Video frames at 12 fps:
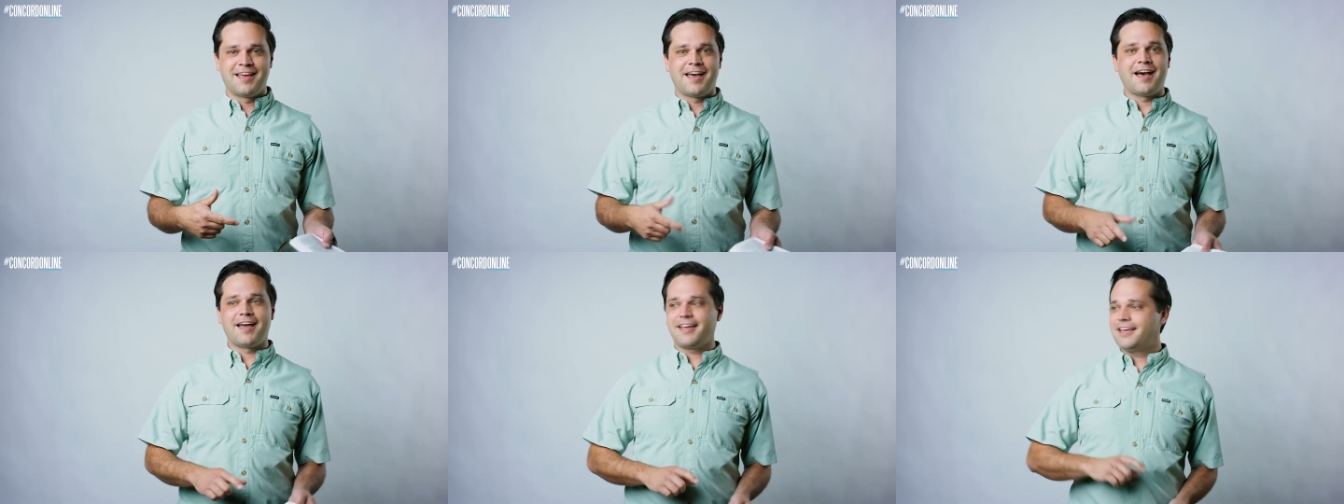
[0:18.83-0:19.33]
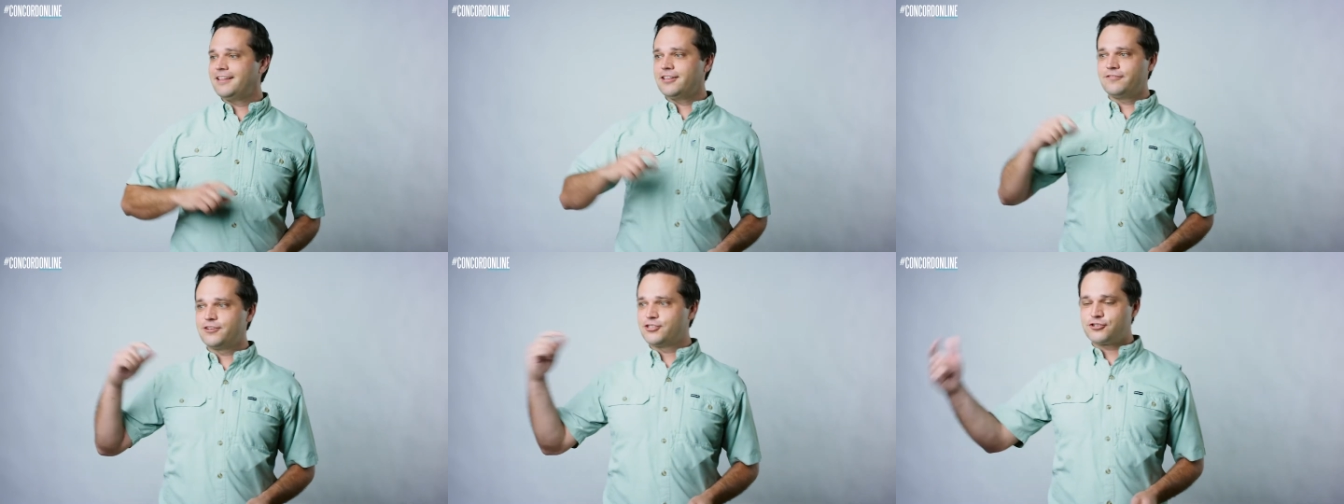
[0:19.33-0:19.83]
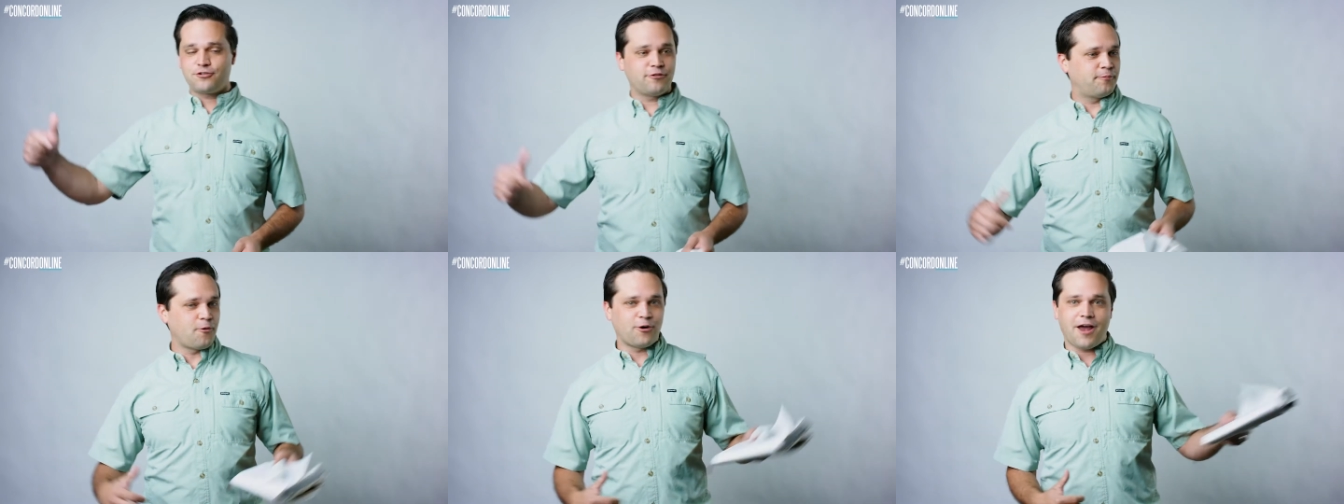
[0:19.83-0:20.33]
Uh, he lived in
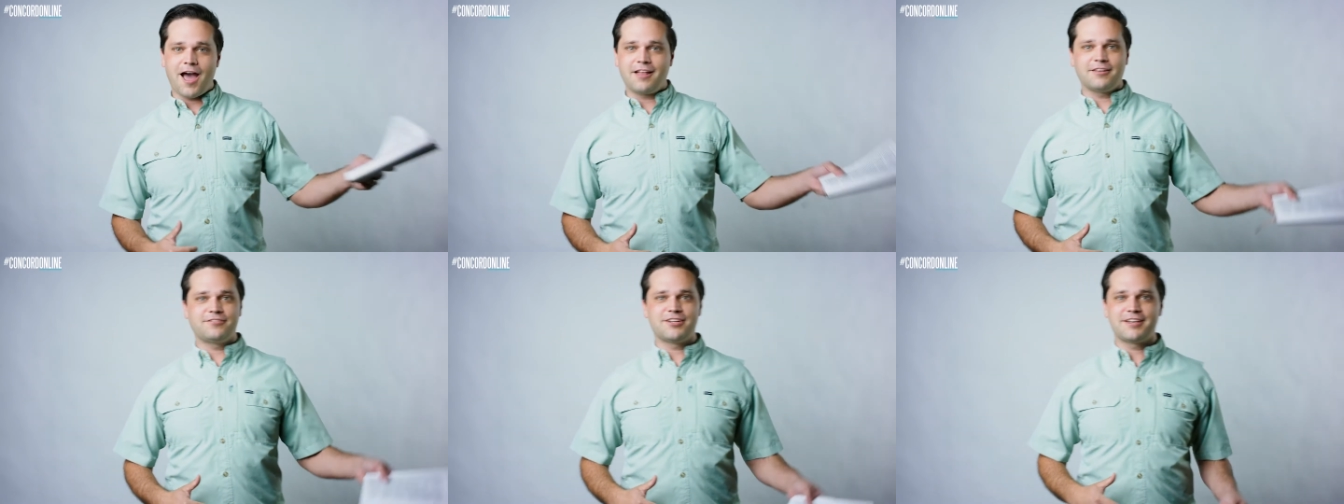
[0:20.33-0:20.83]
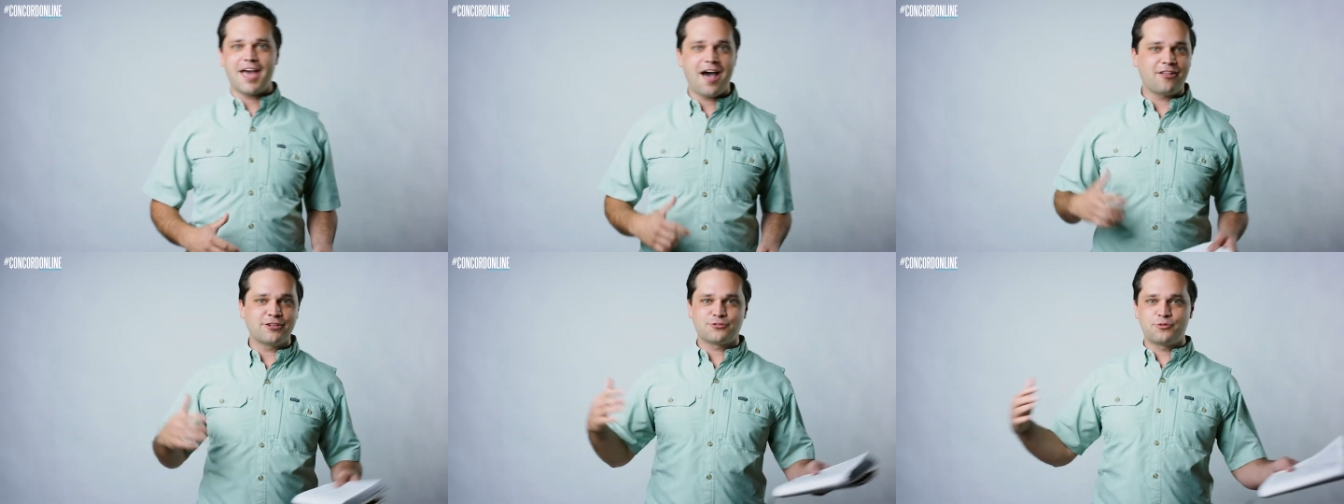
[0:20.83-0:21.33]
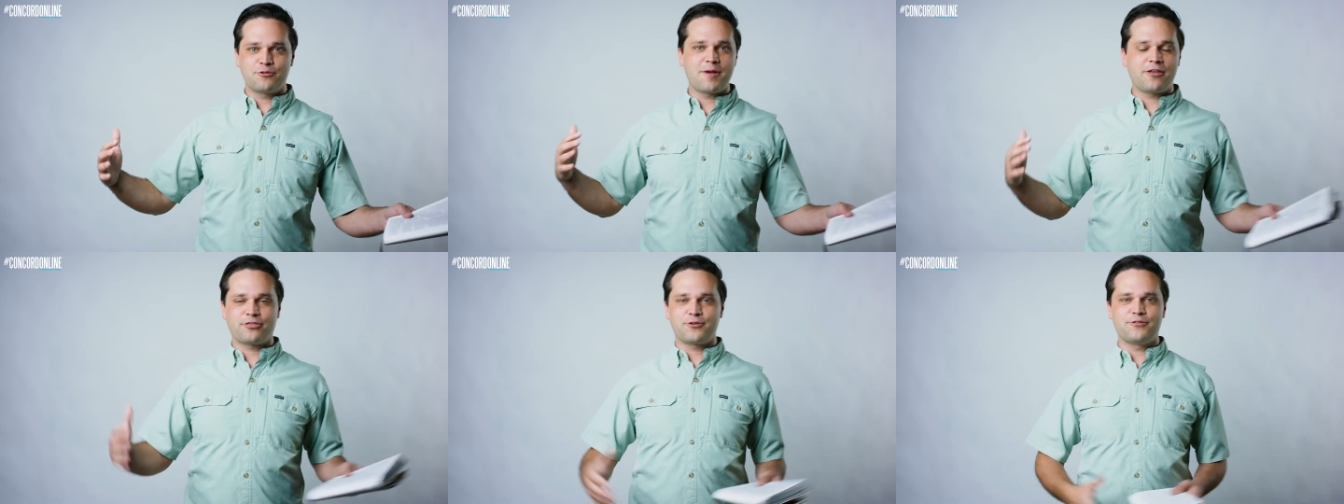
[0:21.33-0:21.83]
Shreveport. I lived in Dallas. We were
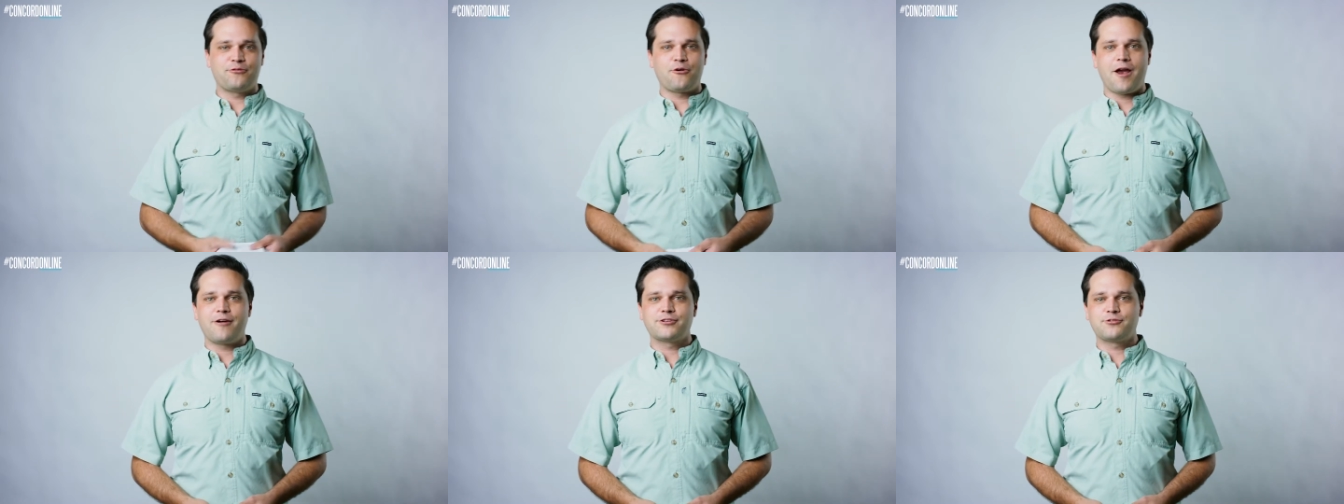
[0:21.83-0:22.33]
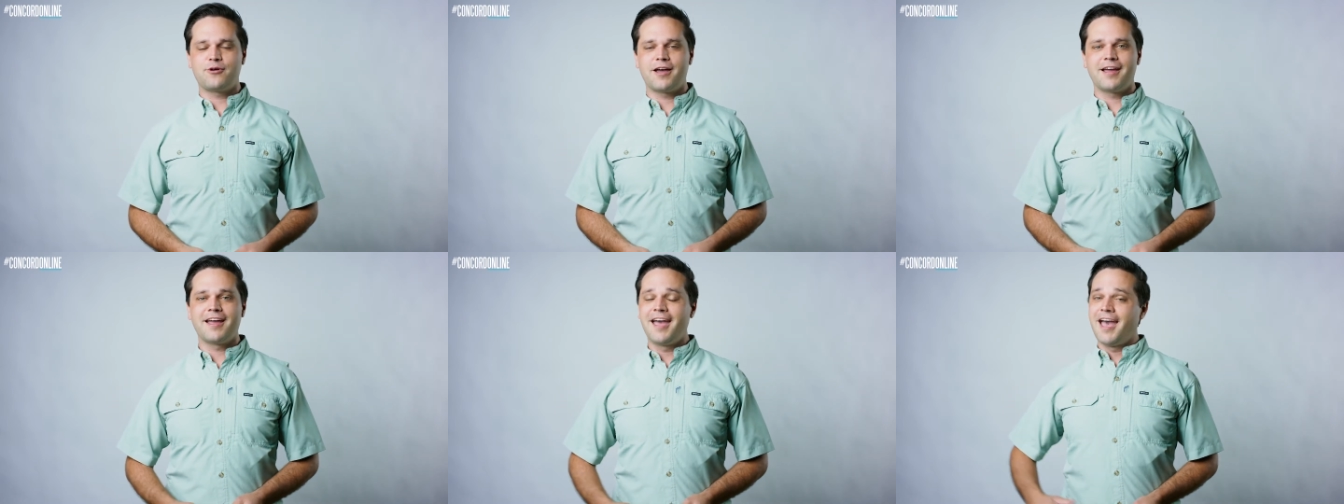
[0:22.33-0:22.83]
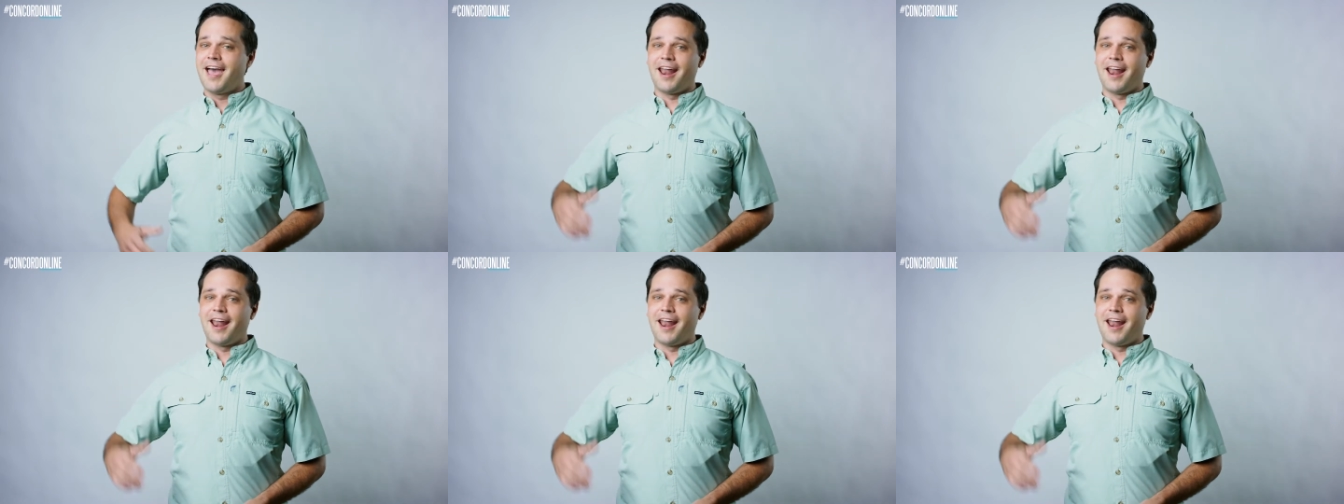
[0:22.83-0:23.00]
about three, four hours away.